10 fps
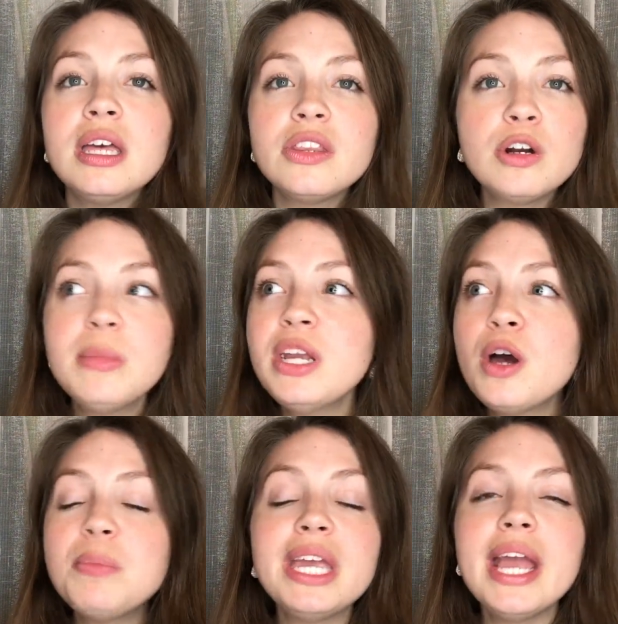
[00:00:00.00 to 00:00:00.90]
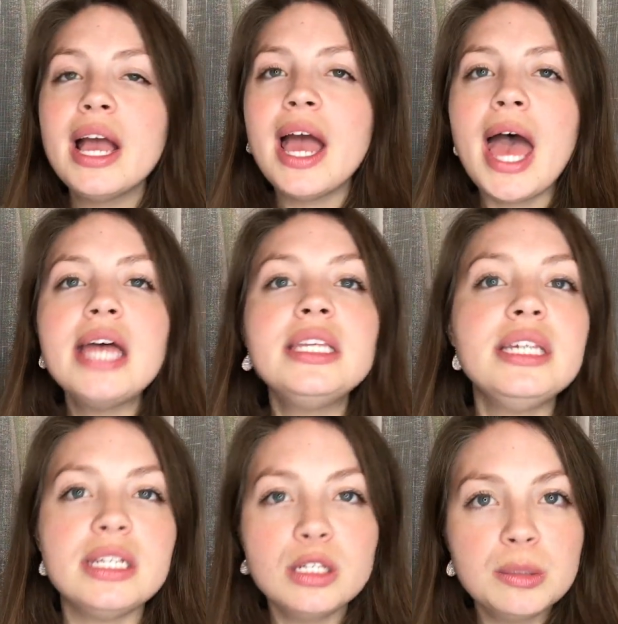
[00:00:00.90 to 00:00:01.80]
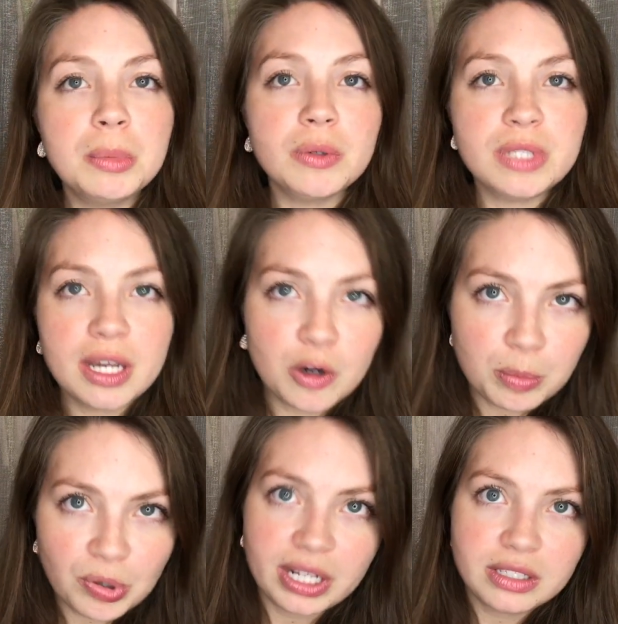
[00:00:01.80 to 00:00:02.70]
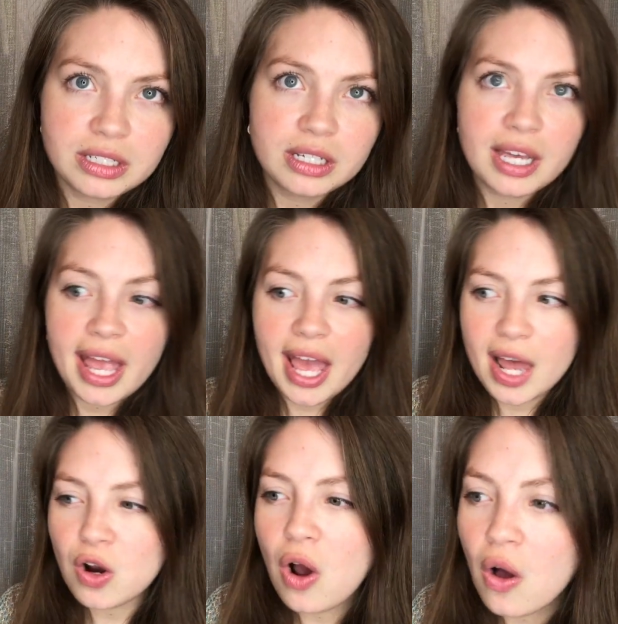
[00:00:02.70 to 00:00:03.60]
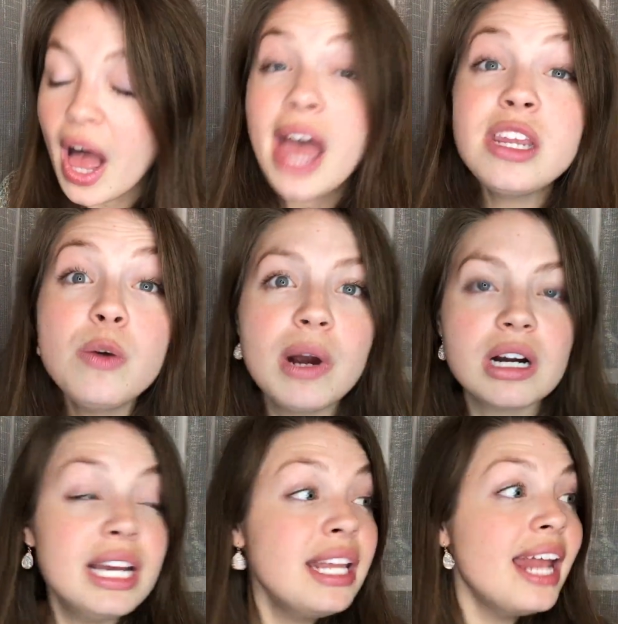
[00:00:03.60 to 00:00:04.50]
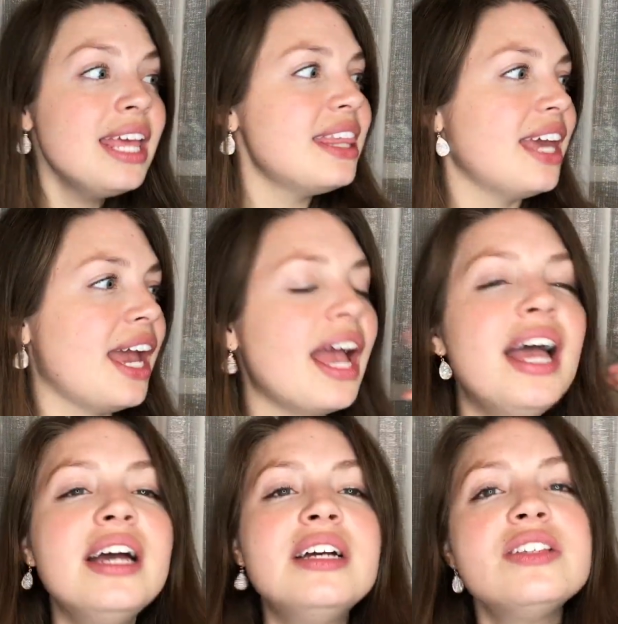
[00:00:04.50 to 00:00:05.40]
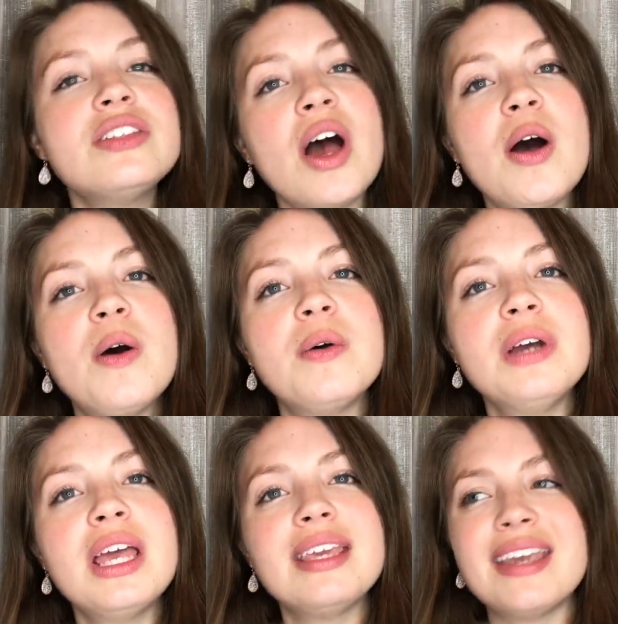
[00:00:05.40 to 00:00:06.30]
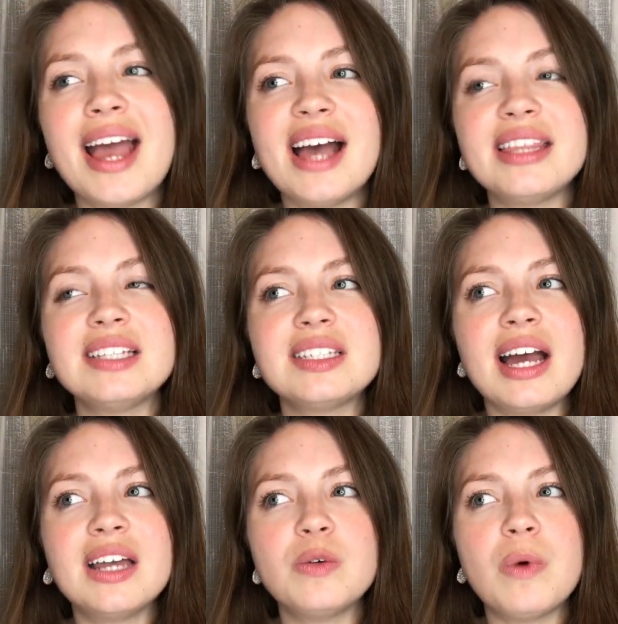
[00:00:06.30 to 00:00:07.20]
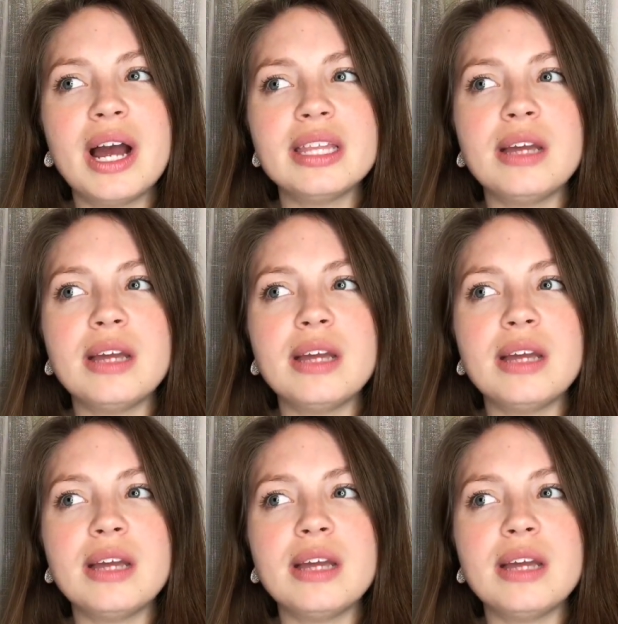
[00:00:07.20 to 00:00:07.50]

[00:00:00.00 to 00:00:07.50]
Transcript: there may not be any potato print. at all, anywhere, in anything. So yeah, that's kind of why they